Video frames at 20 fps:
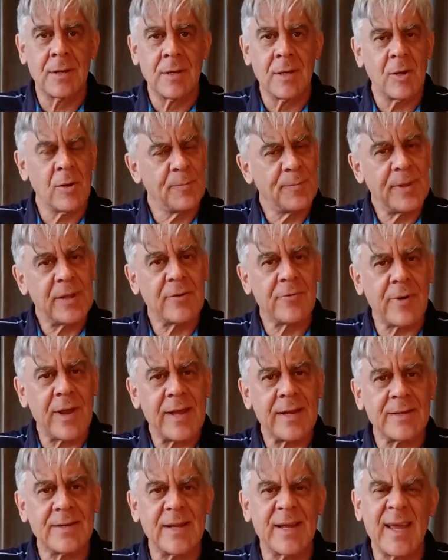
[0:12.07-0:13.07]
It'd be
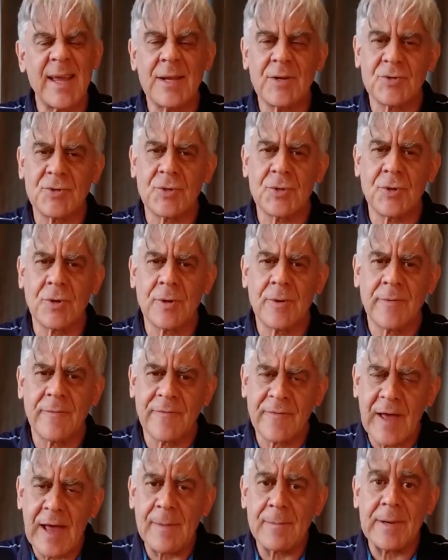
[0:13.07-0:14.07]
great to get your
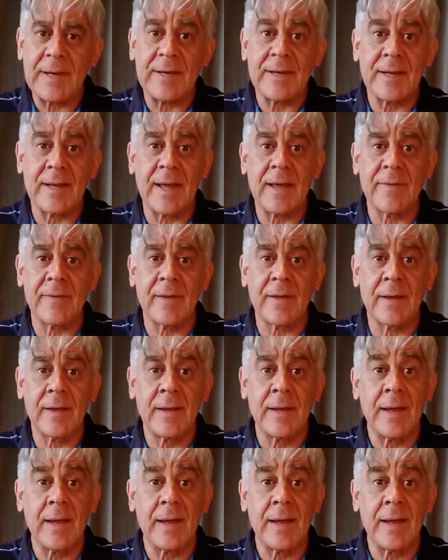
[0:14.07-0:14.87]
family together